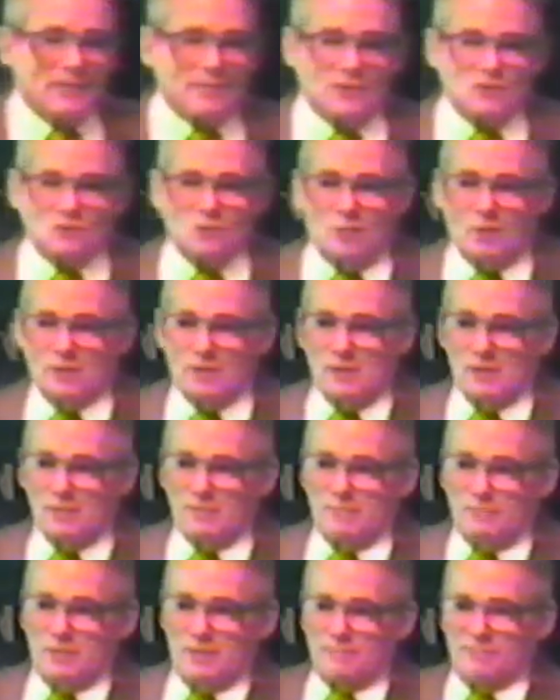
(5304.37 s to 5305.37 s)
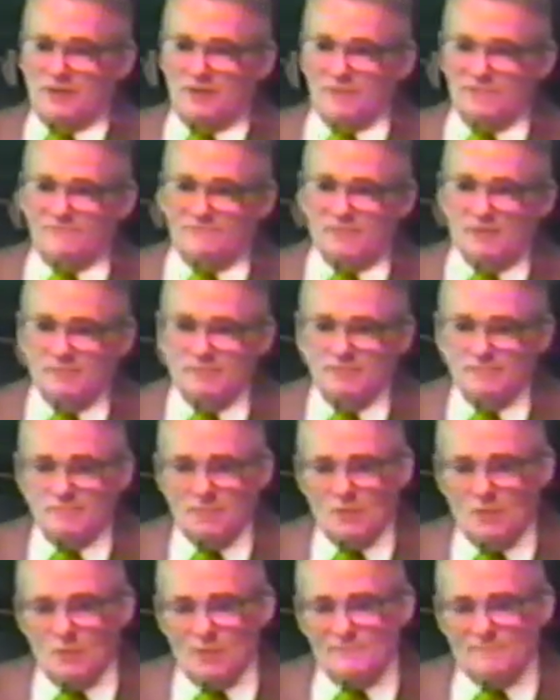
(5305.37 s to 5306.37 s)
there's water above the firmament,
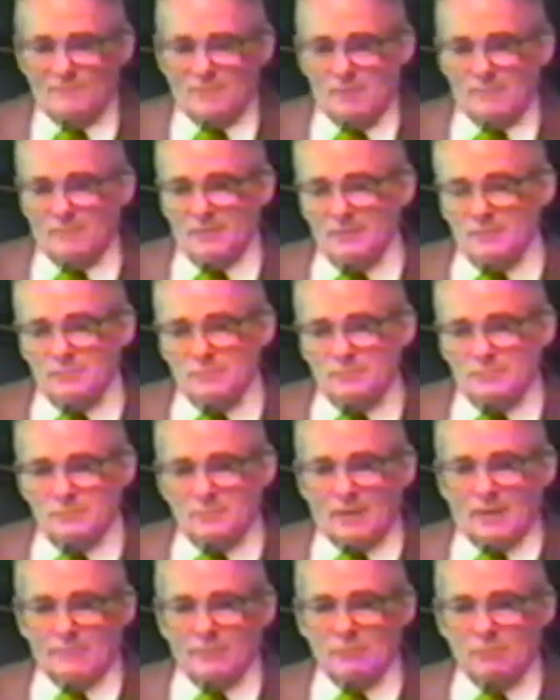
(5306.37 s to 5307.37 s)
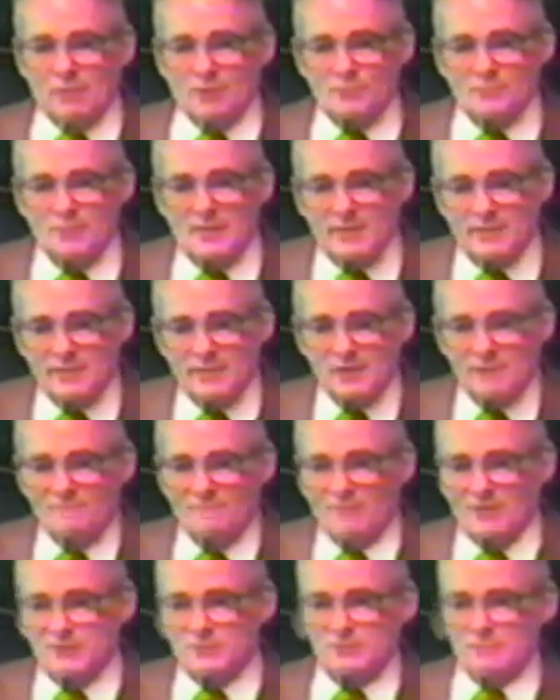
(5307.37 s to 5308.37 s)
below the firmament, and we wrestle not against
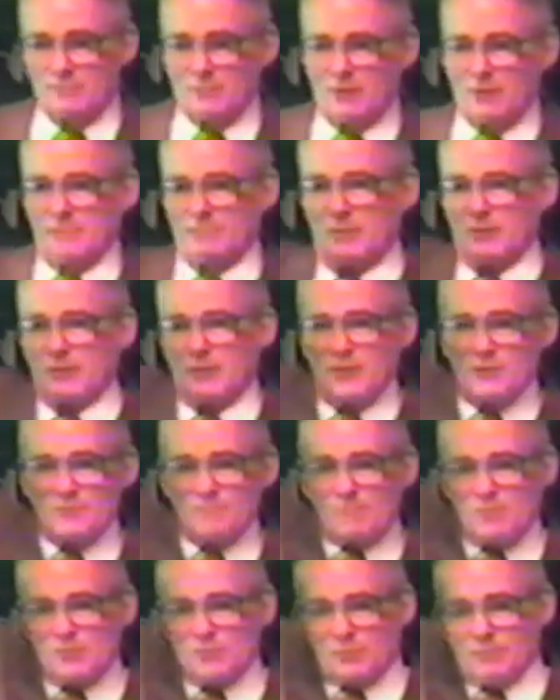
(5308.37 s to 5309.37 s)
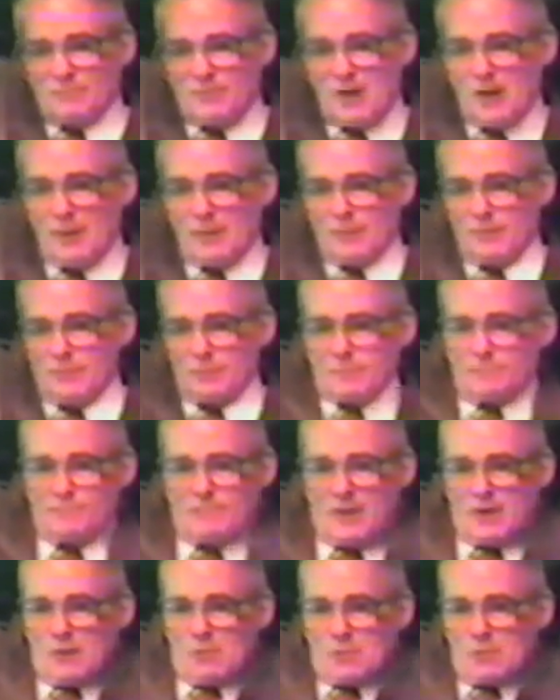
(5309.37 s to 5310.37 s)
flesh and blood, but against principalities,
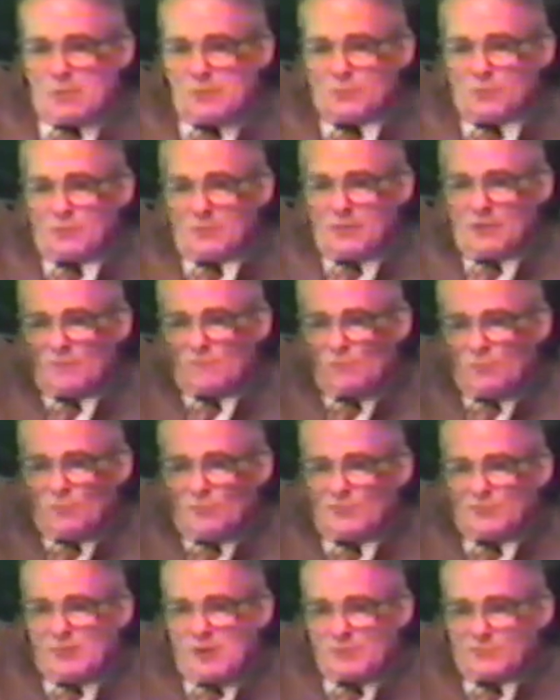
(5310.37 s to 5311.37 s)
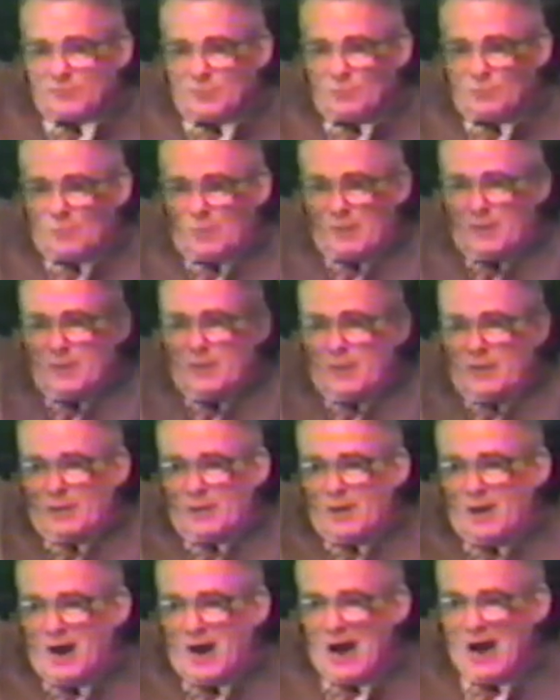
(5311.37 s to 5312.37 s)
powers, or against rulers of darkness world in
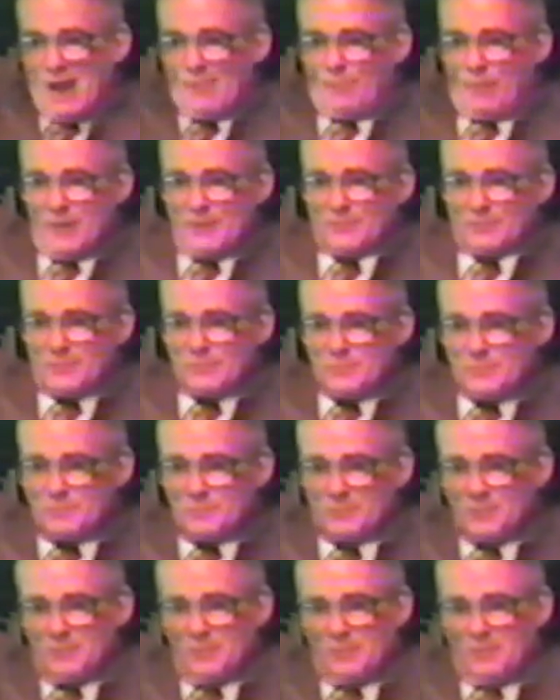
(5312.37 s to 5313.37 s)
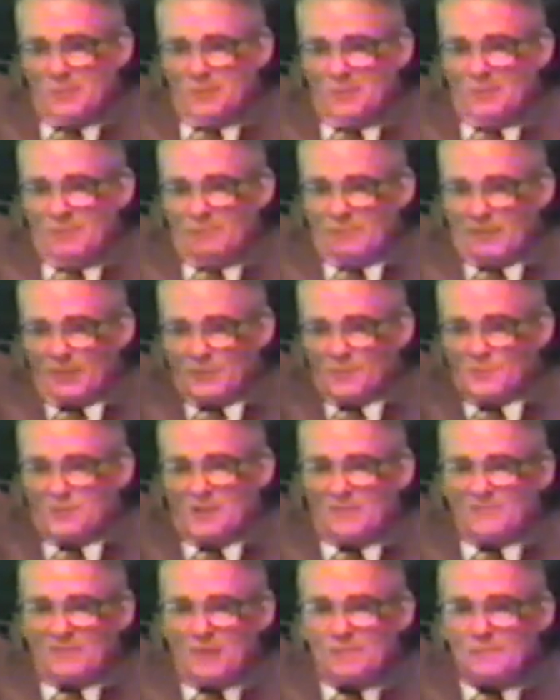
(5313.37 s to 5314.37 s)
high places. There's
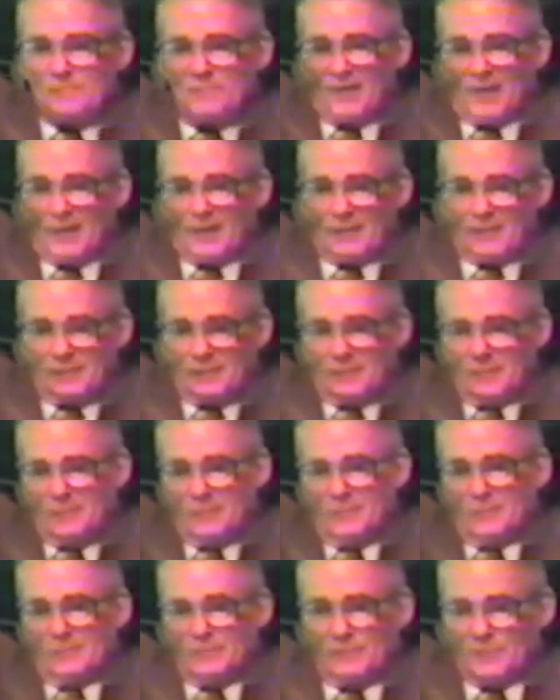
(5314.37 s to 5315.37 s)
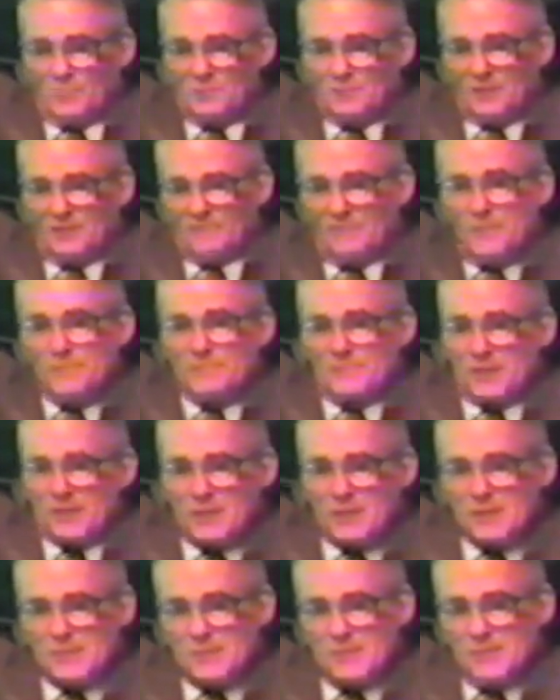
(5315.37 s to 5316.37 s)
stuff up there. There's stuff up
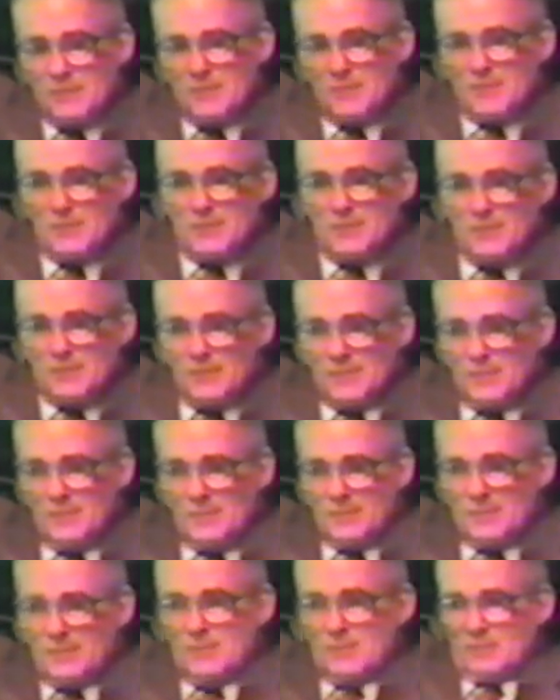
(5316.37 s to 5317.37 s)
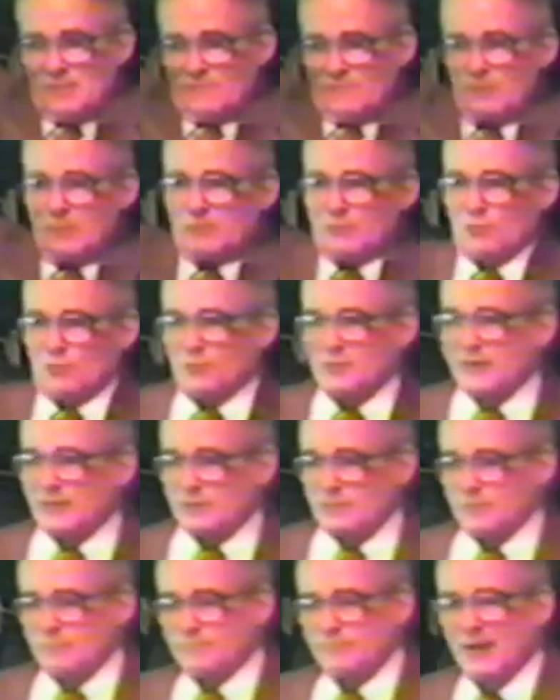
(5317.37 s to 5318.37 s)
there. If you could see it,
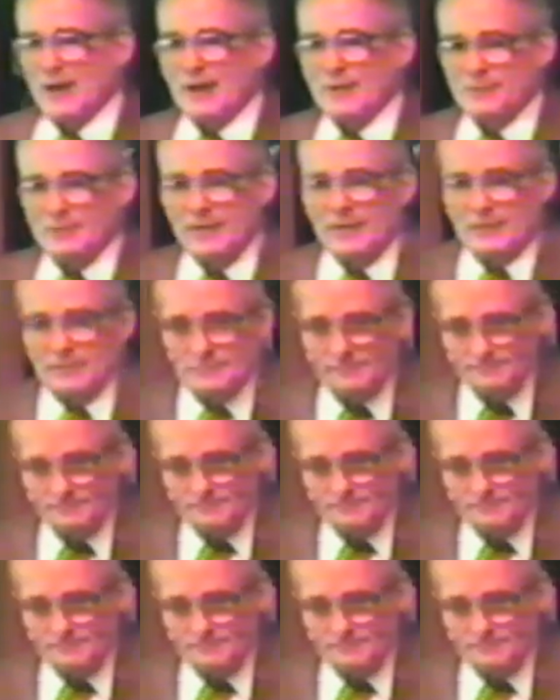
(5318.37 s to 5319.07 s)
you'd pass out.